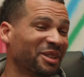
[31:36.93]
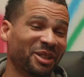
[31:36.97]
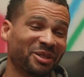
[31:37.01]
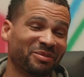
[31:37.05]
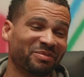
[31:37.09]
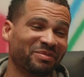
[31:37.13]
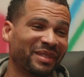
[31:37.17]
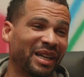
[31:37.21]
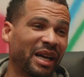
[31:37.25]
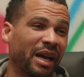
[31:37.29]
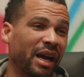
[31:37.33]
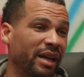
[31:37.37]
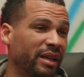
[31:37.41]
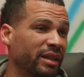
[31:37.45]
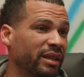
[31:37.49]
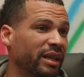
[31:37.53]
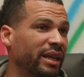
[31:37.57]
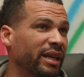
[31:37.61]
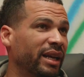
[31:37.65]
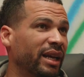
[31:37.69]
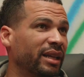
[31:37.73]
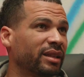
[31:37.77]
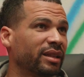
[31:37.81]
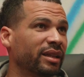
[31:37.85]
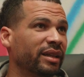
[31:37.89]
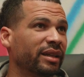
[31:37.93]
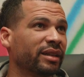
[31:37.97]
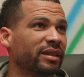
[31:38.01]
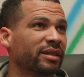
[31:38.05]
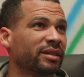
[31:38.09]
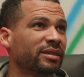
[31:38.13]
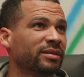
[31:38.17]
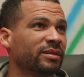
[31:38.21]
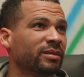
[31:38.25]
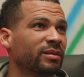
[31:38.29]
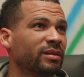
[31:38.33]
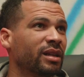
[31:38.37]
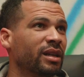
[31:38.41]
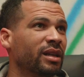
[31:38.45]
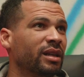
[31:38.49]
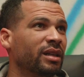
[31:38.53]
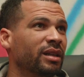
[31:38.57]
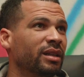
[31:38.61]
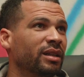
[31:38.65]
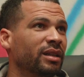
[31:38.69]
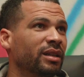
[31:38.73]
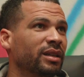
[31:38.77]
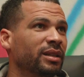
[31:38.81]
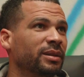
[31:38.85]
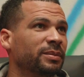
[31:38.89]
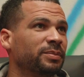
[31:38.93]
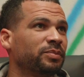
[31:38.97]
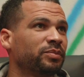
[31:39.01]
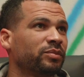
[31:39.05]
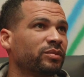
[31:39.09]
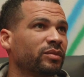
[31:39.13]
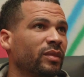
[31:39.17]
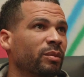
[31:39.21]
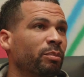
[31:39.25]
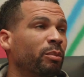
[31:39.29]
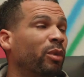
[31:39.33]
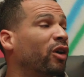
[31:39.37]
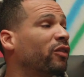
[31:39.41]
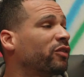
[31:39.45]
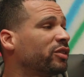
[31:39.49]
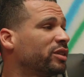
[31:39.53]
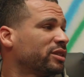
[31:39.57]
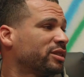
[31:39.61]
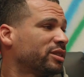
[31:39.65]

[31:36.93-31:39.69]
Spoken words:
No, I think both